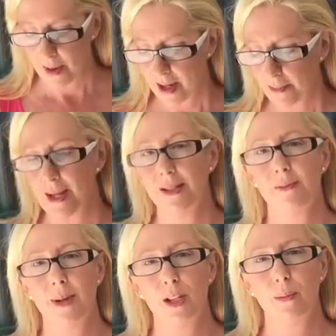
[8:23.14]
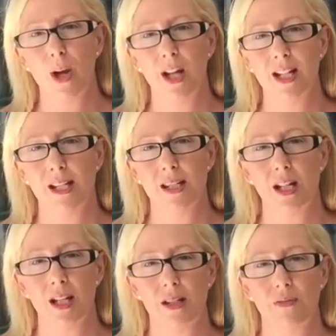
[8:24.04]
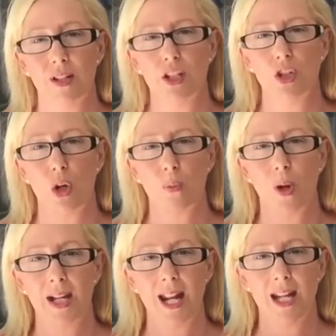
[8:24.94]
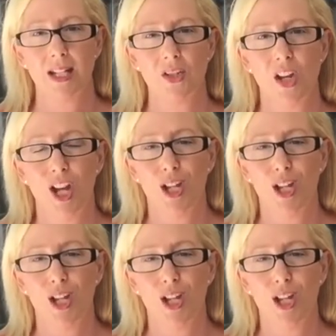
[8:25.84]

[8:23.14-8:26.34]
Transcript: buying a piece of melamine is that it's finished on one edge.